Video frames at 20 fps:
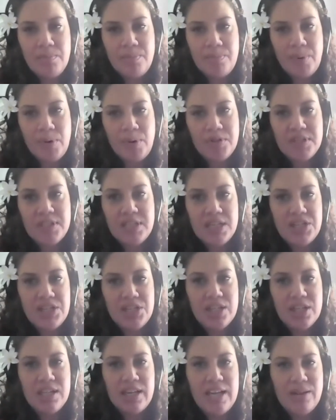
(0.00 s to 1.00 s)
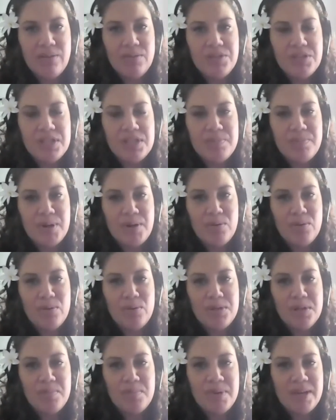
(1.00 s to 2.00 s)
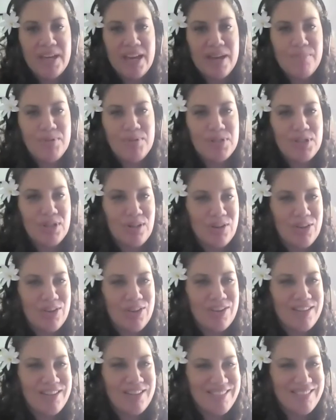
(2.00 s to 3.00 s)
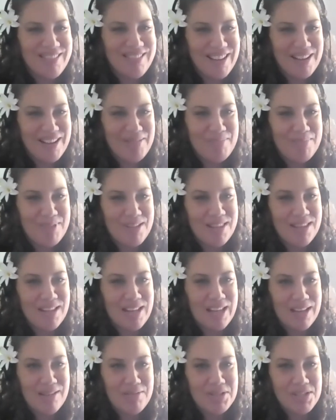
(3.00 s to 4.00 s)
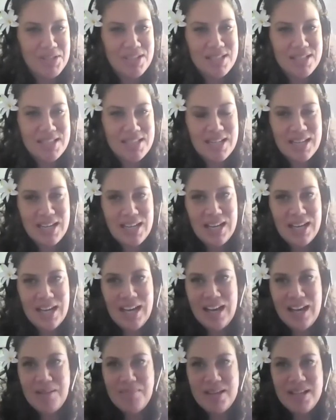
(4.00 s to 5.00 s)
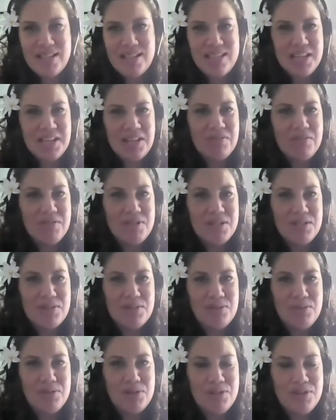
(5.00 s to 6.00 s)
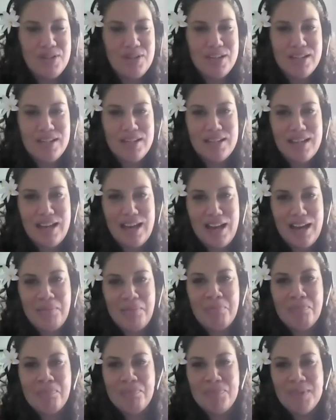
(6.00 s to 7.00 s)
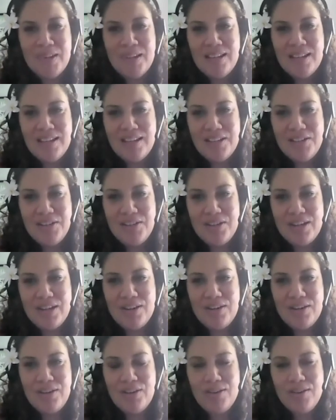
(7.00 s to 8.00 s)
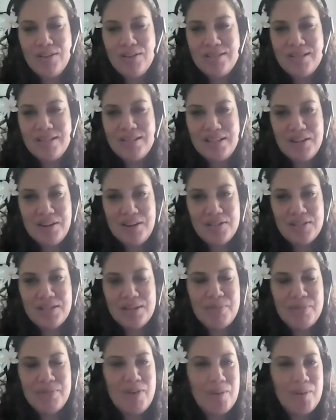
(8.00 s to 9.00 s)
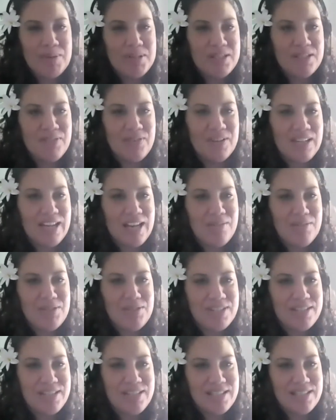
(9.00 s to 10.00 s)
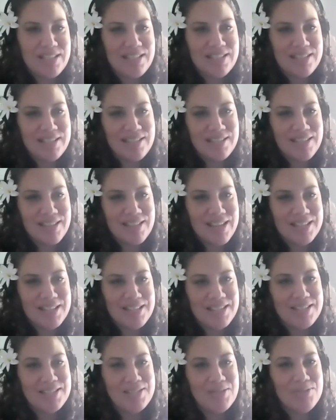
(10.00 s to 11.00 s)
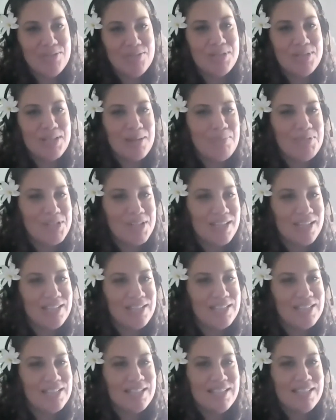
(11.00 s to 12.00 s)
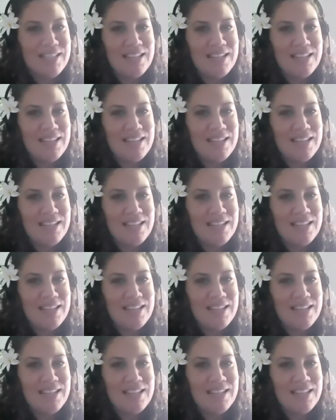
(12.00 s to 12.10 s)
both teaching languages, but also being able to learn in the languages. At secondary school, you can learn, some of our Pacific languages as a school subject,